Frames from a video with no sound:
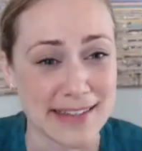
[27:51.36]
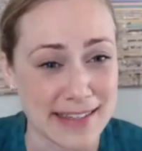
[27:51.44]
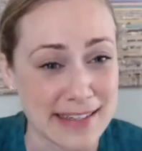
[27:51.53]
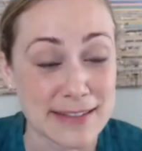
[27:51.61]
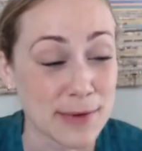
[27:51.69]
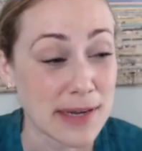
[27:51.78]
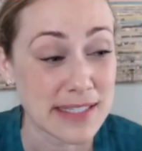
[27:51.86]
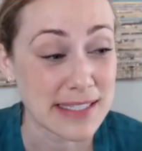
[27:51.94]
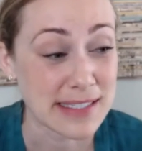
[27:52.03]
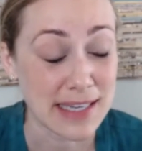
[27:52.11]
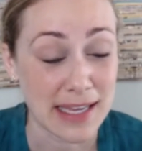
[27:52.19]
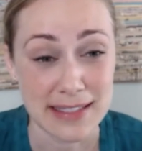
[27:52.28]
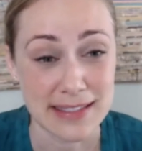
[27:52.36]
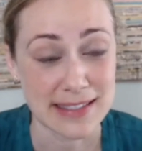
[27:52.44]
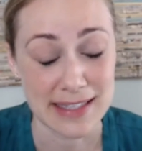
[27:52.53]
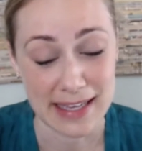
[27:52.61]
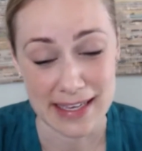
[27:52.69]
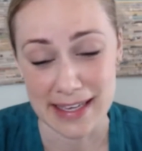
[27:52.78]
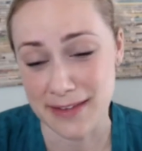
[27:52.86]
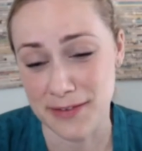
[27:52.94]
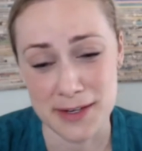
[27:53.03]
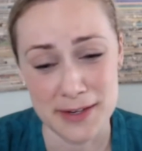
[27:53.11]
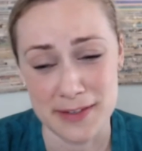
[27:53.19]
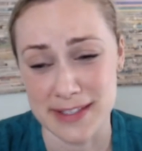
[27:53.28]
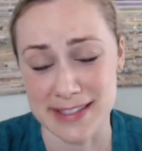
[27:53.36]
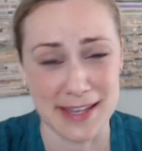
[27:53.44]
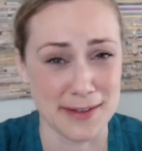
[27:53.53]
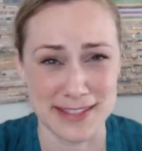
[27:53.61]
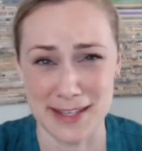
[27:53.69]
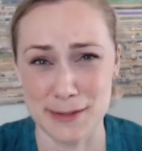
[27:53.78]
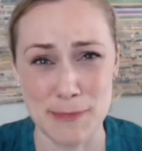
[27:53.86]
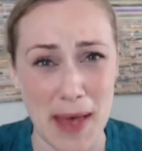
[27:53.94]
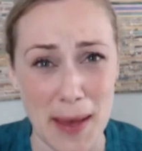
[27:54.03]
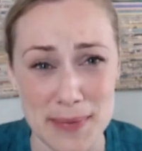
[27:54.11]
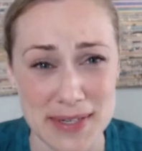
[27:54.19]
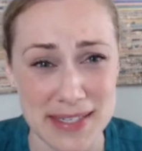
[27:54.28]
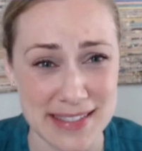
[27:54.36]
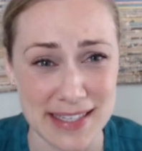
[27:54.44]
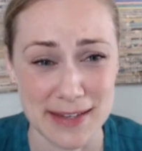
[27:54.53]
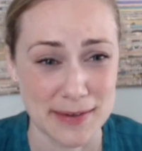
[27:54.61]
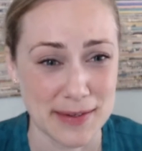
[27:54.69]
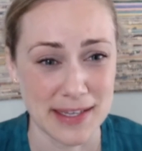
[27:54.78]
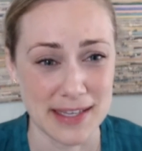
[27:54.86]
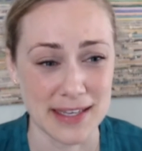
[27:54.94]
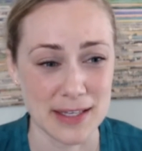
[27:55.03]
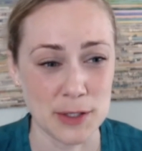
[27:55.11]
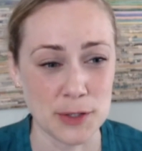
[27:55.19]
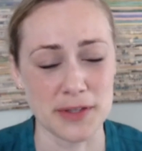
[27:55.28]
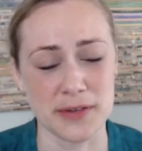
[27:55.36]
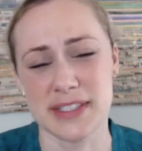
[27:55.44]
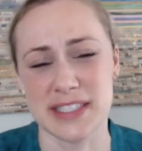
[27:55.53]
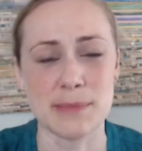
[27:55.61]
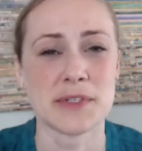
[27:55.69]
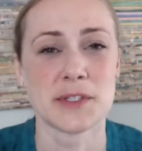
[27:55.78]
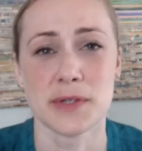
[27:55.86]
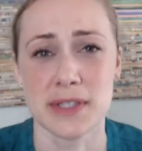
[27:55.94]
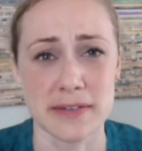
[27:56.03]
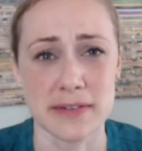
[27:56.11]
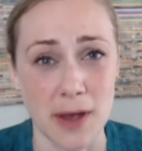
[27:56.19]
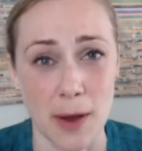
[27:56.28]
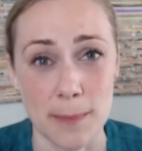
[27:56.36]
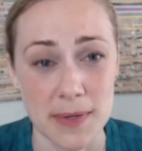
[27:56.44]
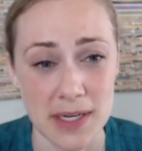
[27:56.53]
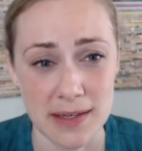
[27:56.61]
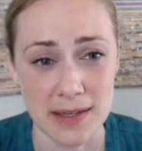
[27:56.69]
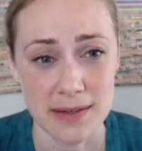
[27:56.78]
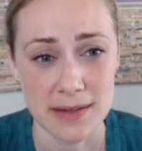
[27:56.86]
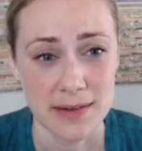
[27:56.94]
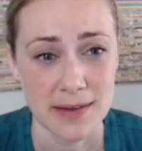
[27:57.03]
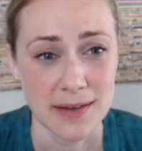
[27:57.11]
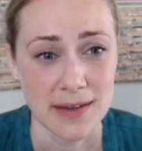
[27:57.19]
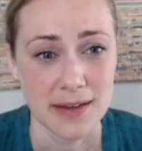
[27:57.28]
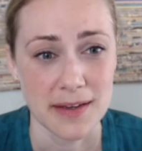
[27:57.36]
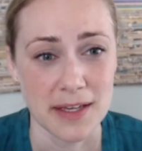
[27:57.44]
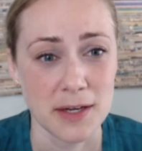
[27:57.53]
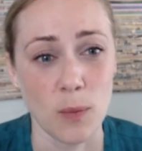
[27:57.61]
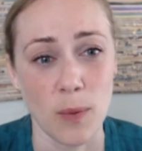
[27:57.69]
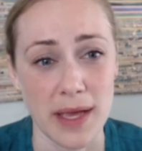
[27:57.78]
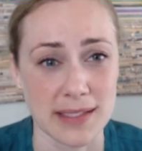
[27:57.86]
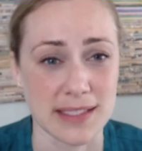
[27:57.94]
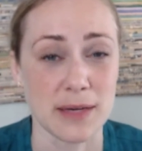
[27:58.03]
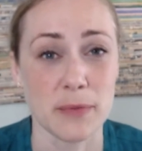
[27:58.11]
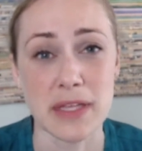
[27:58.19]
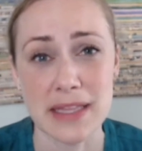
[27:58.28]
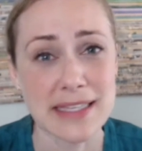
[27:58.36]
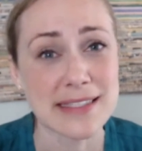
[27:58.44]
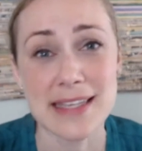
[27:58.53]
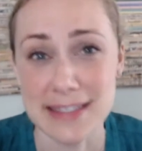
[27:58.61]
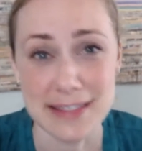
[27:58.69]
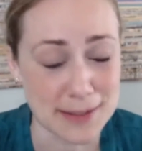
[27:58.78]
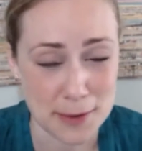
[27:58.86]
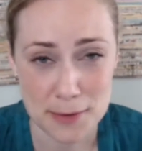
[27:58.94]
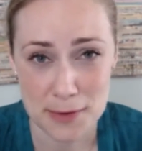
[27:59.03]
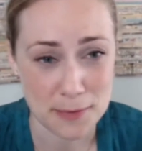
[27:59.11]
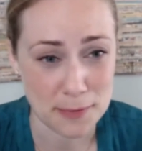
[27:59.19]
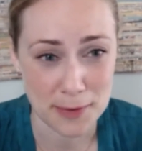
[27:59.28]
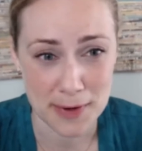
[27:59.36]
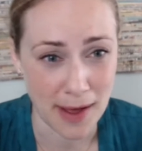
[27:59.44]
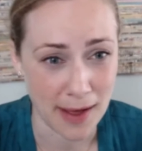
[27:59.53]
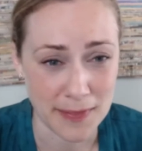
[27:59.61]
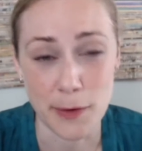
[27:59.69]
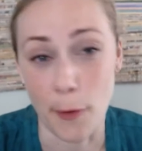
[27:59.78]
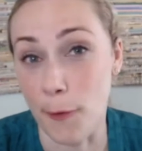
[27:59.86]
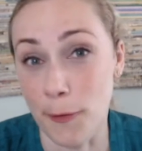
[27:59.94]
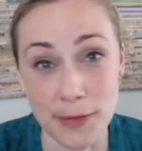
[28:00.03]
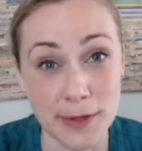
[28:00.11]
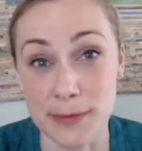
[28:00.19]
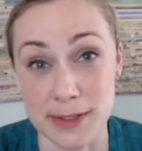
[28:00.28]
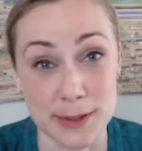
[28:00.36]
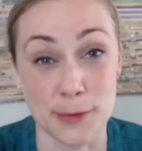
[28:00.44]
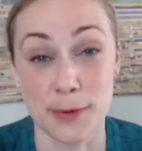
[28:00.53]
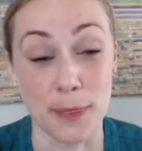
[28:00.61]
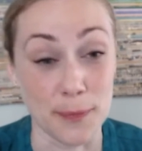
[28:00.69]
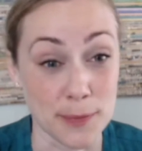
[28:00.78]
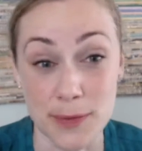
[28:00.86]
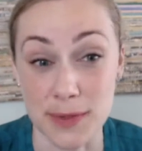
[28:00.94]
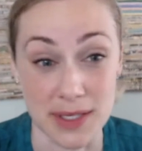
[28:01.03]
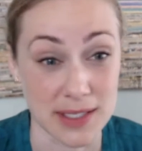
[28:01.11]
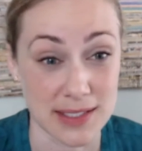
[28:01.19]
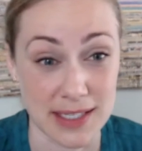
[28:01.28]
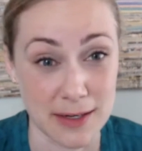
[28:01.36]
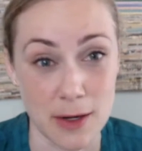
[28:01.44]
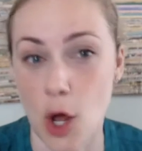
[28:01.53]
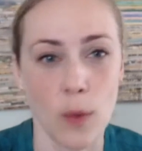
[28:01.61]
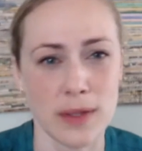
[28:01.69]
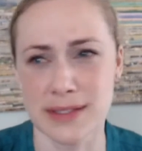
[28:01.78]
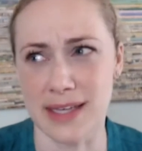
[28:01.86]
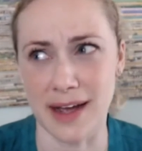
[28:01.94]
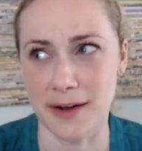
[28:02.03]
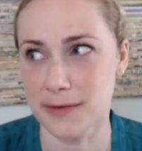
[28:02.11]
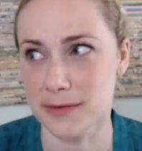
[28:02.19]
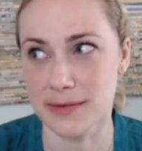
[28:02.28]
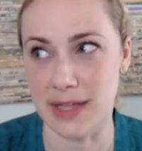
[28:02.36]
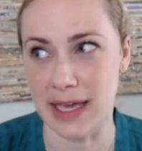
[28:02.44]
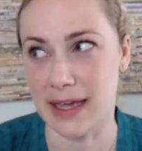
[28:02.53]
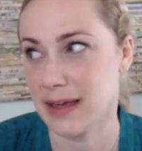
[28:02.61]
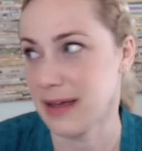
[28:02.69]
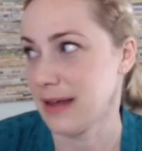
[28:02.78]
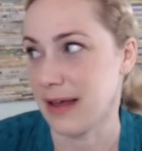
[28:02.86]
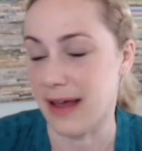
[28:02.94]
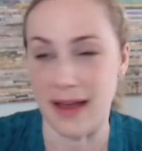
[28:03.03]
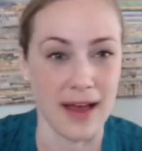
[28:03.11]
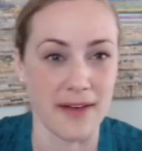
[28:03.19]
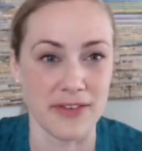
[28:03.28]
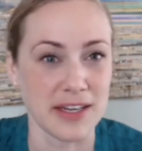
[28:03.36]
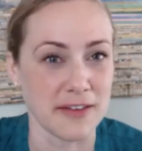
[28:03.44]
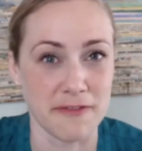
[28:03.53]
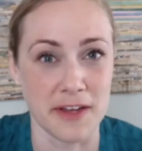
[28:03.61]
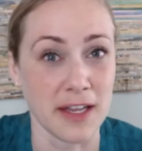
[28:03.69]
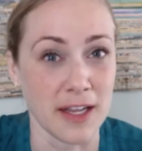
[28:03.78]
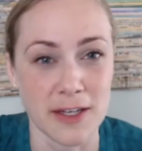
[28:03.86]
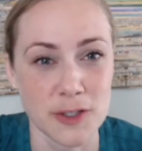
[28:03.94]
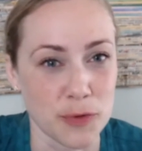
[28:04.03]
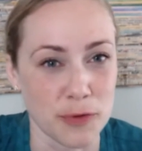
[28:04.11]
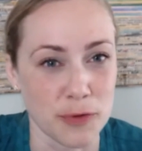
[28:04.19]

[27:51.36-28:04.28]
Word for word: And as long as it's nice, like even if it sounds sounds bad, but it's like you know they always misery loves company. In a way, it's like we at least like to know that we're not the only ones going through this. Like no one's out like having a fun lunch with